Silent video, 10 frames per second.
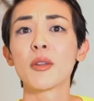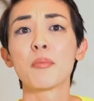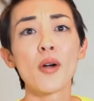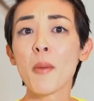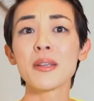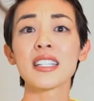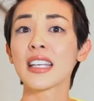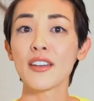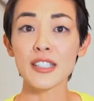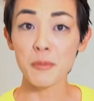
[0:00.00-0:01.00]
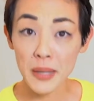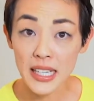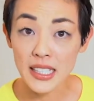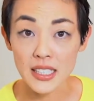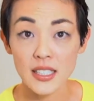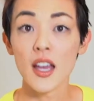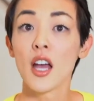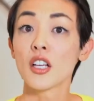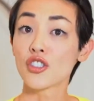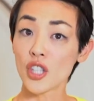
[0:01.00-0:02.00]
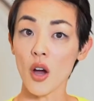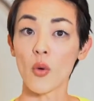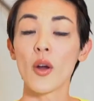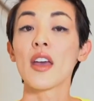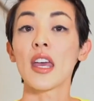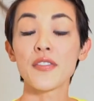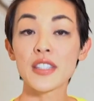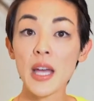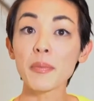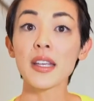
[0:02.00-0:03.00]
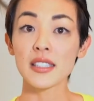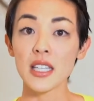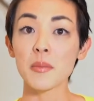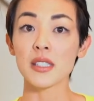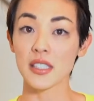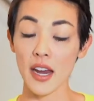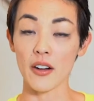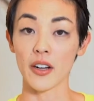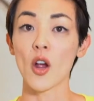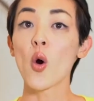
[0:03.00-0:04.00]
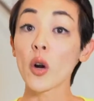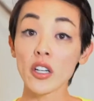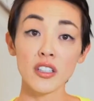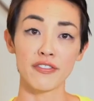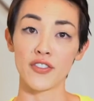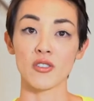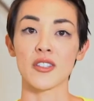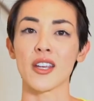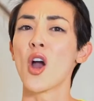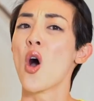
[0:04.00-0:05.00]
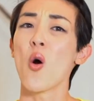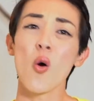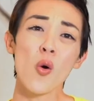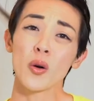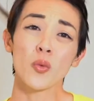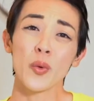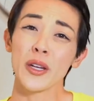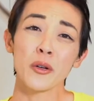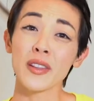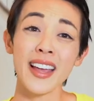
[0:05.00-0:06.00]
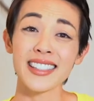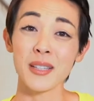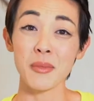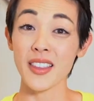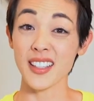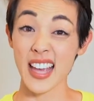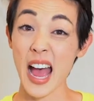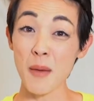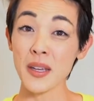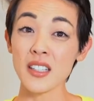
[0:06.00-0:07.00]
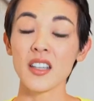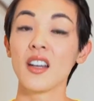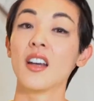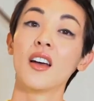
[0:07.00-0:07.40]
the promise to give us peace. So, if something seems scary or confusing, or we don't like something that's happened,